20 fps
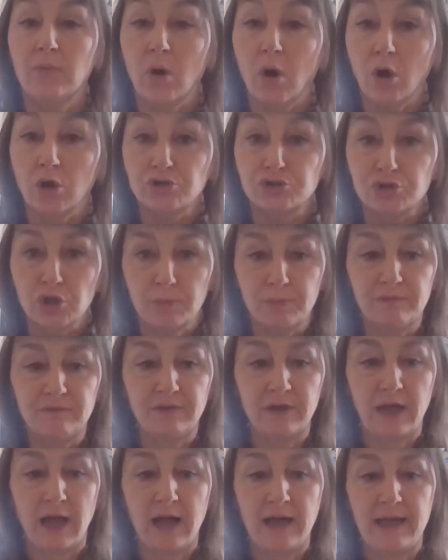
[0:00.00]
On top of
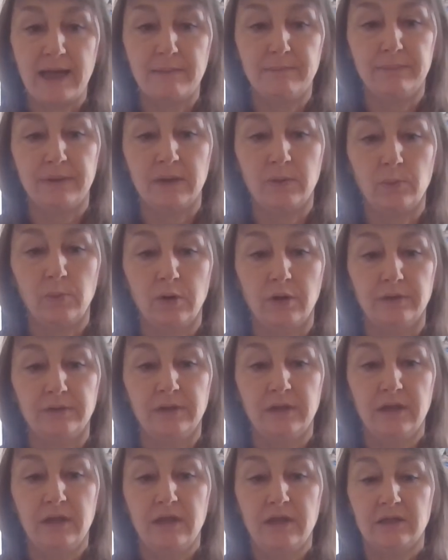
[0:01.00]
the iambic one,
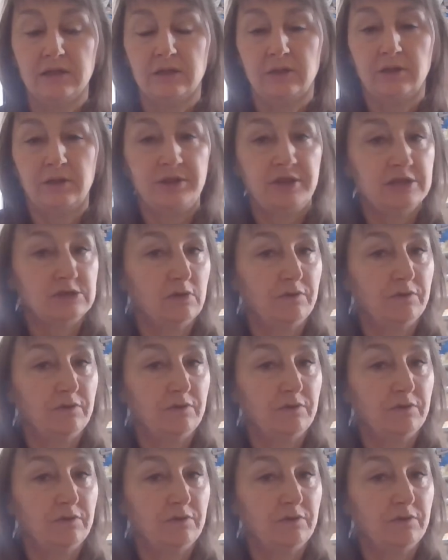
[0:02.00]
there's